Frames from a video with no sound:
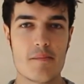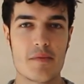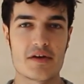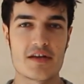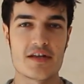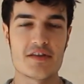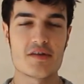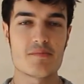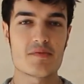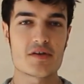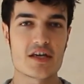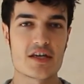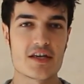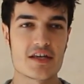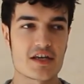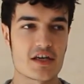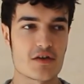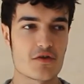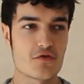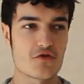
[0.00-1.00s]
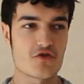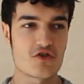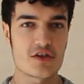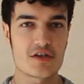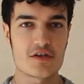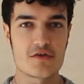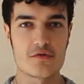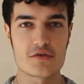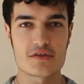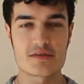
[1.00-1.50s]
But in the beginning, I
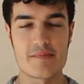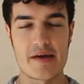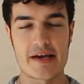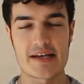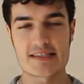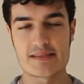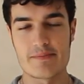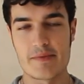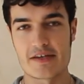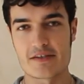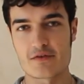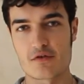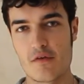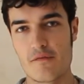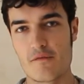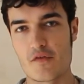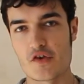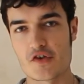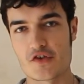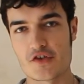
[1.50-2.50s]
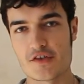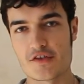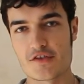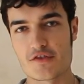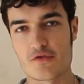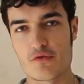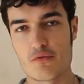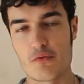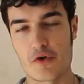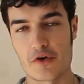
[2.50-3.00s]
usually use maximize
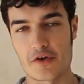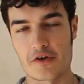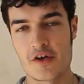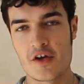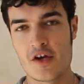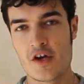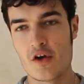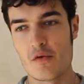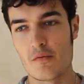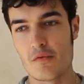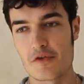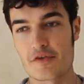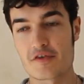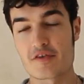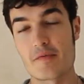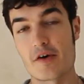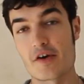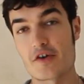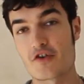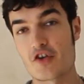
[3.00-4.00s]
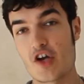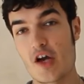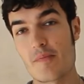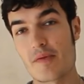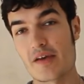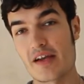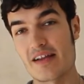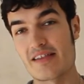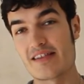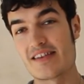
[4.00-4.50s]
conversions to work with smart
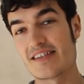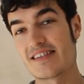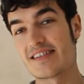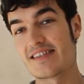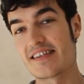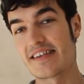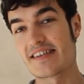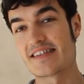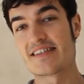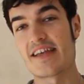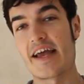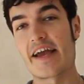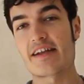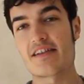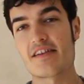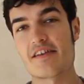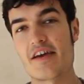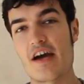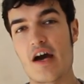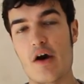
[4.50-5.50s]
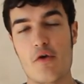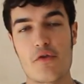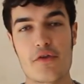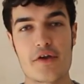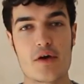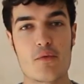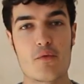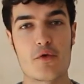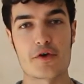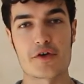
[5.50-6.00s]
shopping and this is exactly how
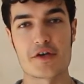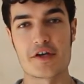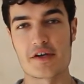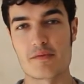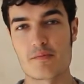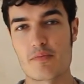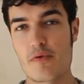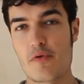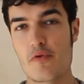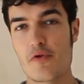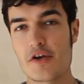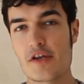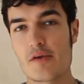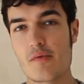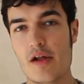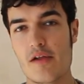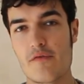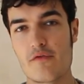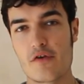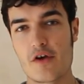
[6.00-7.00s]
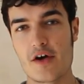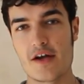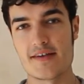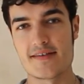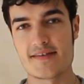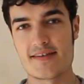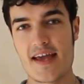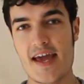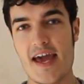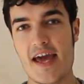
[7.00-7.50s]
they are working pretty well for
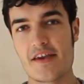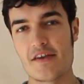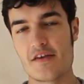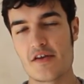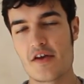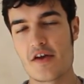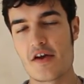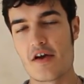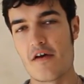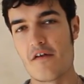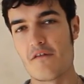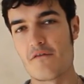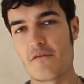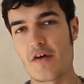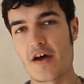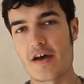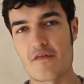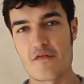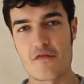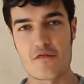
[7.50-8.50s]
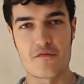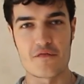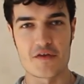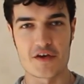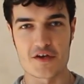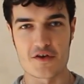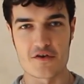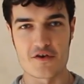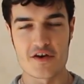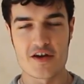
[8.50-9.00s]
us at a five
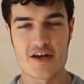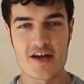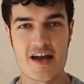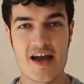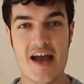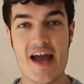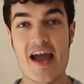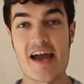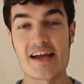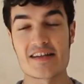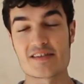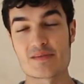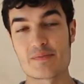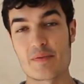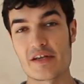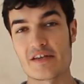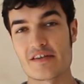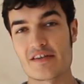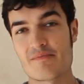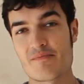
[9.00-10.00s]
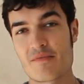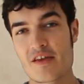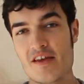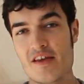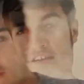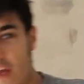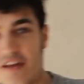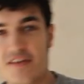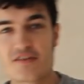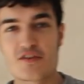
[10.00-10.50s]
figure ad spend.
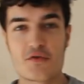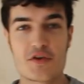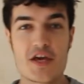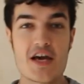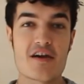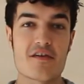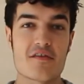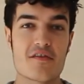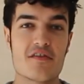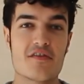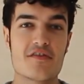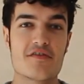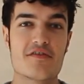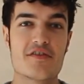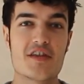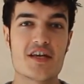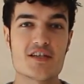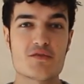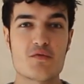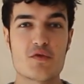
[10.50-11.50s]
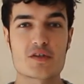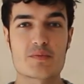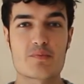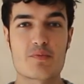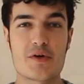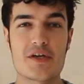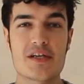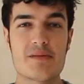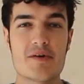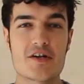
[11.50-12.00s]
So yeah, this was
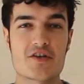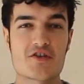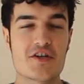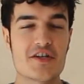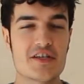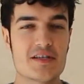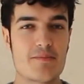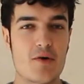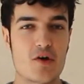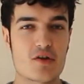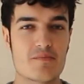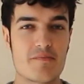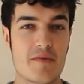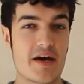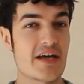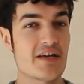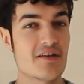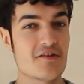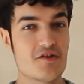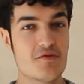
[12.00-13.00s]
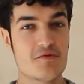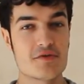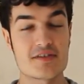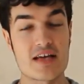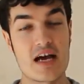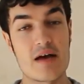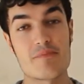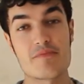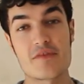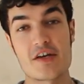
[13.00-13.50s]
pretty much it about my news
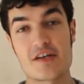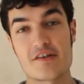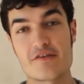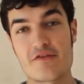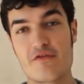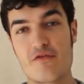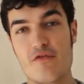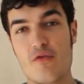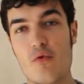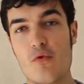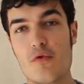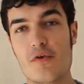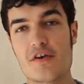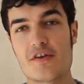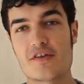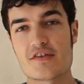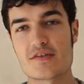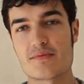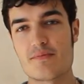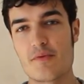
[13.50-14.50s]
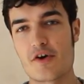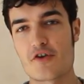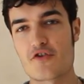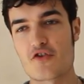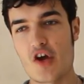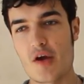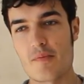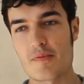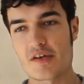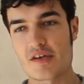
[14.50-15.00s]
update for smart
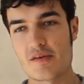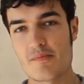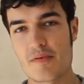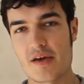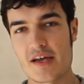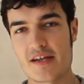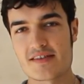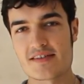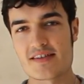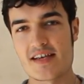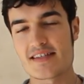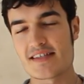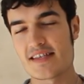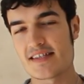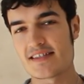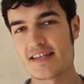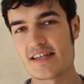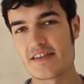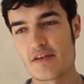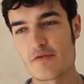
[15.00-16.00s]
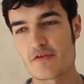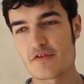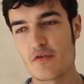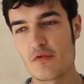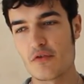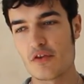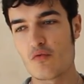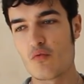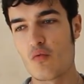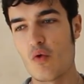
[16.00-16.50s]
shopping campaigns. As I said, there is
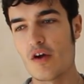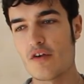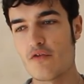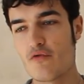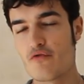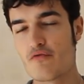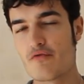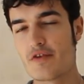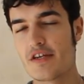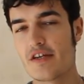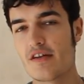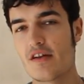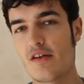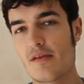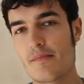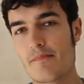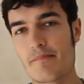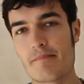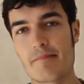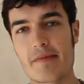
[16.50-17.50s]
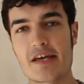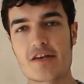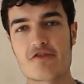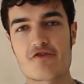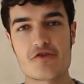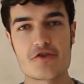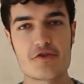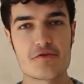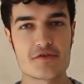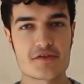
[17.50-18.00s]
only one real
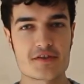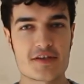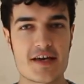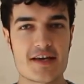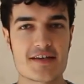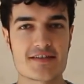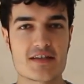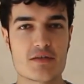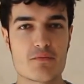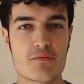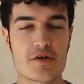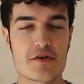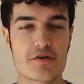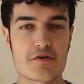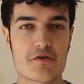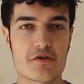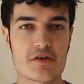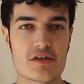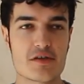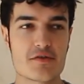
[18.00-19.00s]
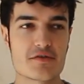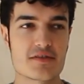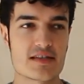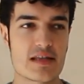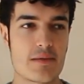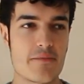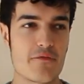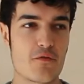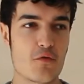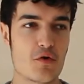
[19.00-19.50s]
major use case that we are currently using
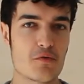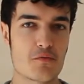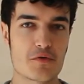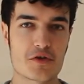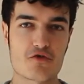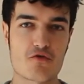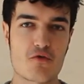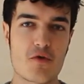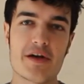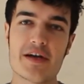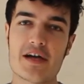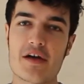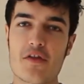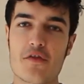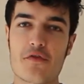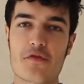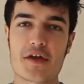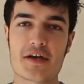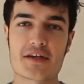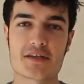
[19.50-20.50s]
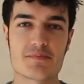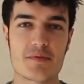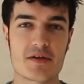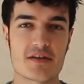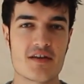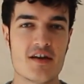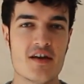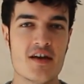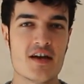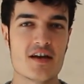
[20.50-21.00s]
them for. We try other things,
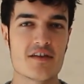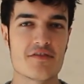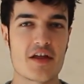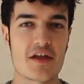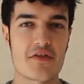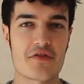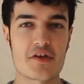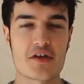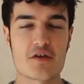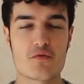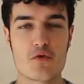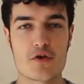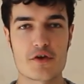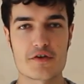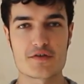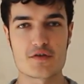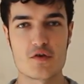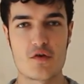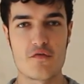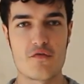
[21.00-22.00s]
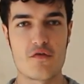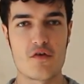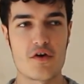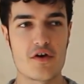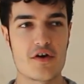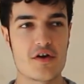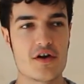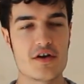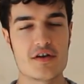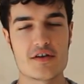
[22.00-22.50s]
but nothing worked so
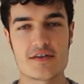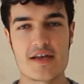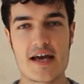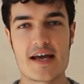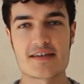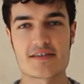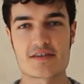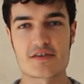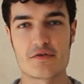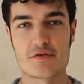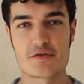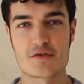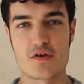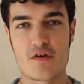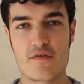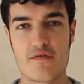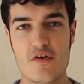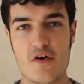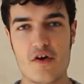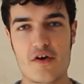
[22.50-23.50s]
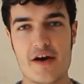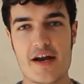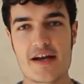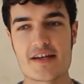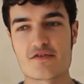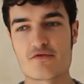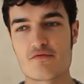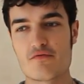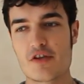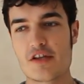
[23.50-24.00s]
far uh, as good so far
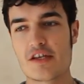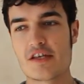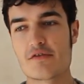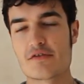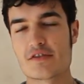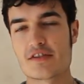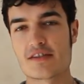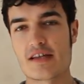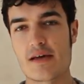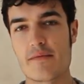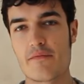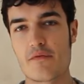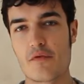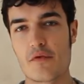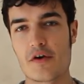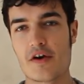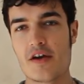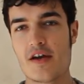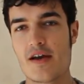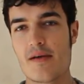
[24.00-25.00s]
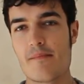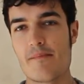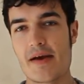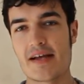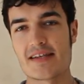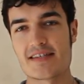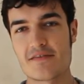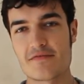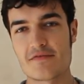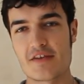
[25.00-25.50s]
as really using them for
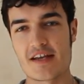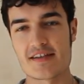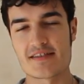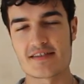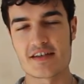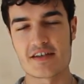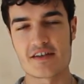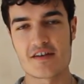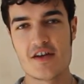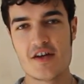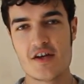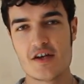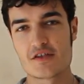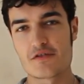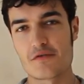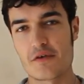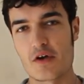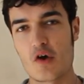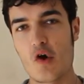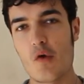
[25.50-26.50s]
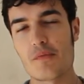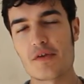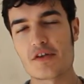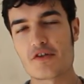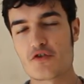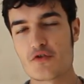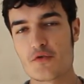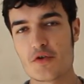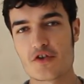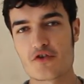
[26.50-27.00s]
massive testing. So I hope
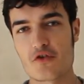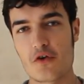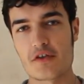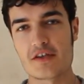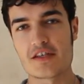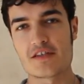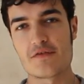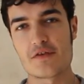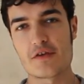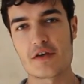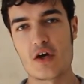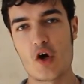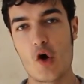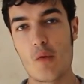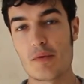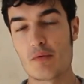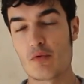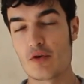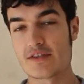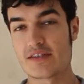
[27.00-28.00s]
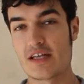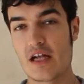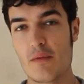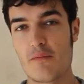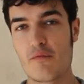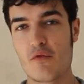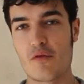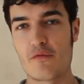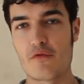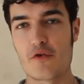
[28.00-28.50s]
that you enjoyed this video. I hope it was
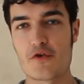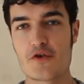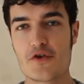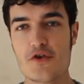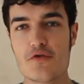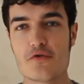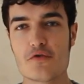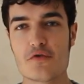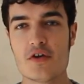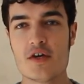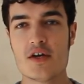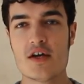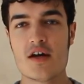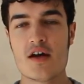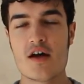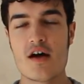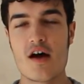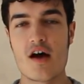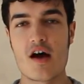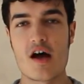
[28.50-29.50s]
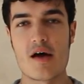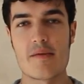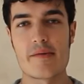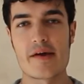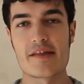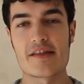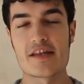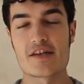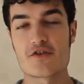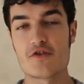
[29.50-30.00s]
helpful for you um,
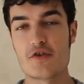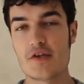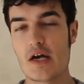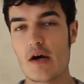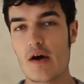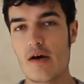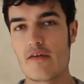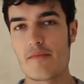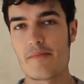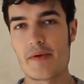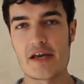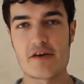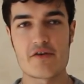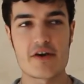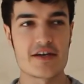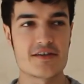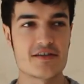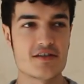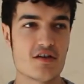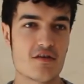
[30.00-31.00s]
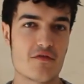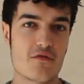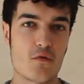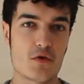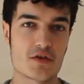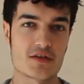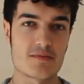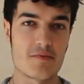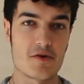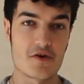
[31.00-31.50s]
and that you now have a better idea of
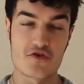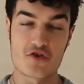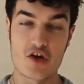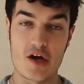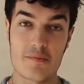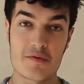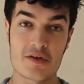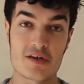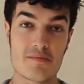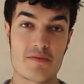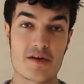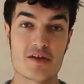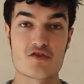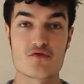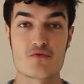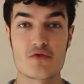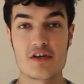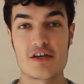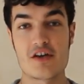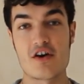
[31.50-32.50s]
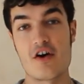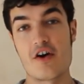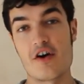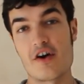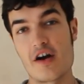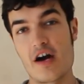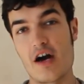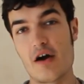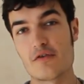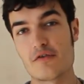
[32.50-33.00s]
what smart shopping campaigns really
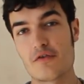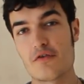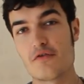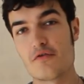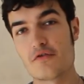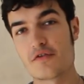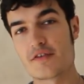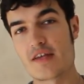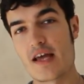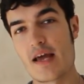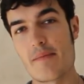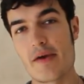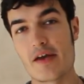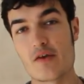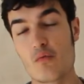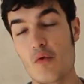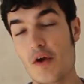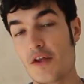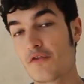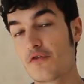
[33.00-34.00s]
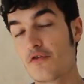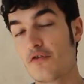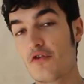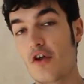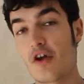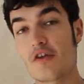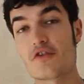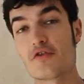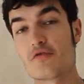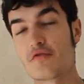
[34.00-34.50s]
are, how to use them and when to
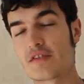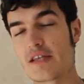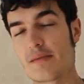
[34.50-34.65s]
not use